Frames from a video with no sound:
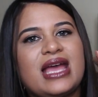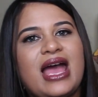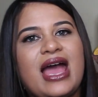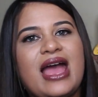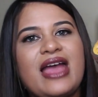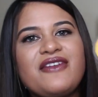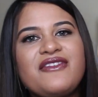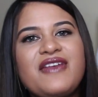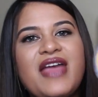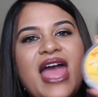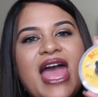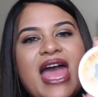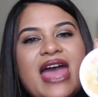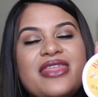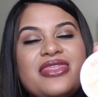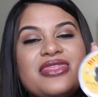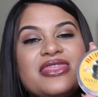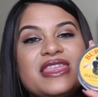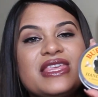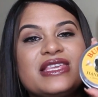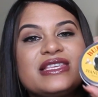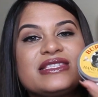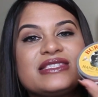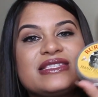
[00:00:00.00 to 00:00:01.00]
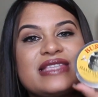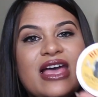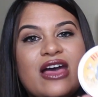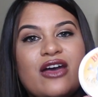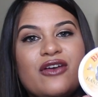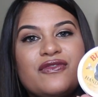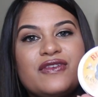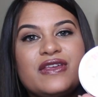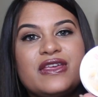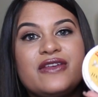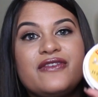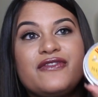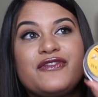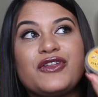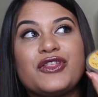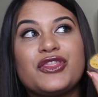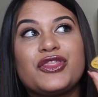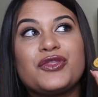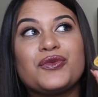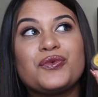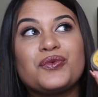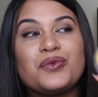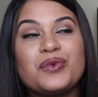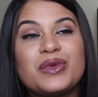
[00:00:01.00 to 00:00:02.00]
I've had this Salve for
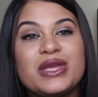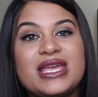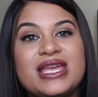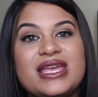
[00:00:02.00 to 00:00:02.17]
3